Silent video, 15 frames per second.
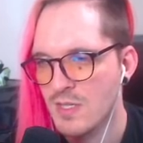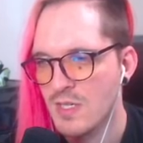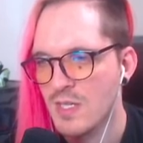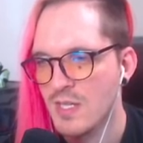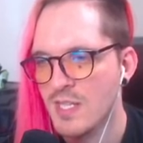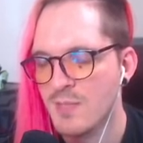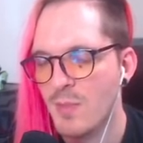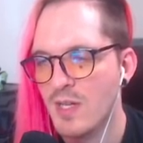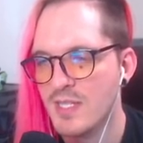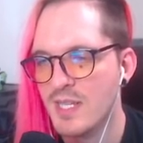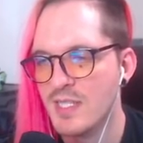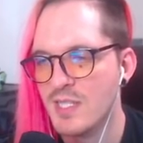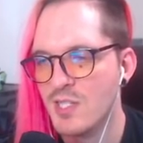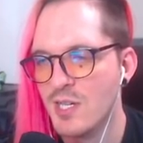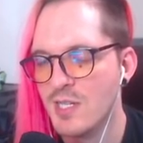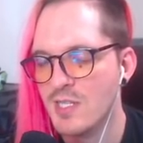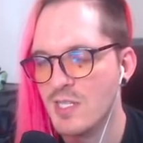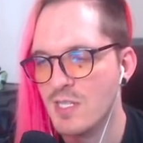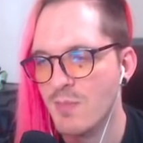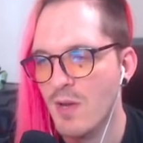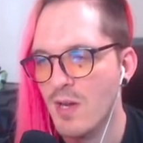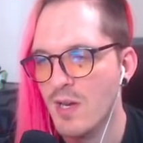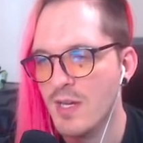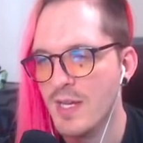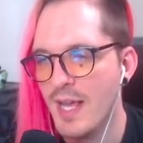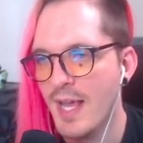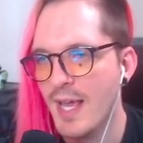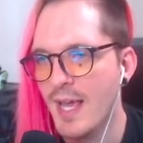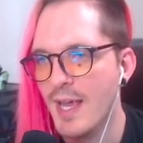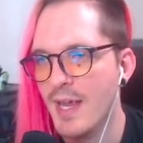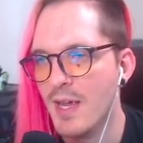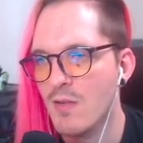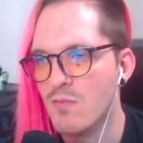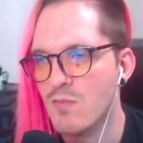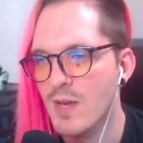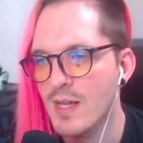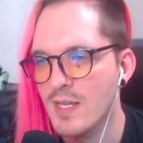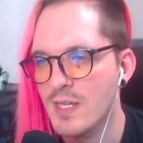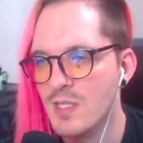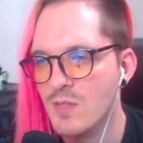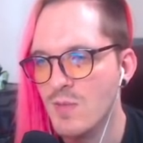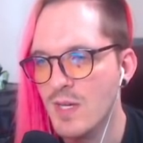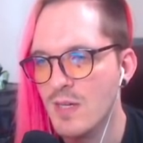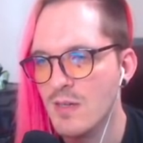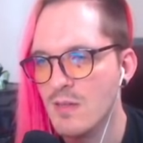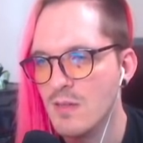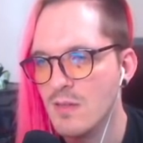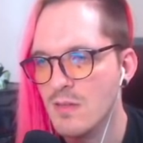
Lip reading: This boss has the chance to spawn a relic as well.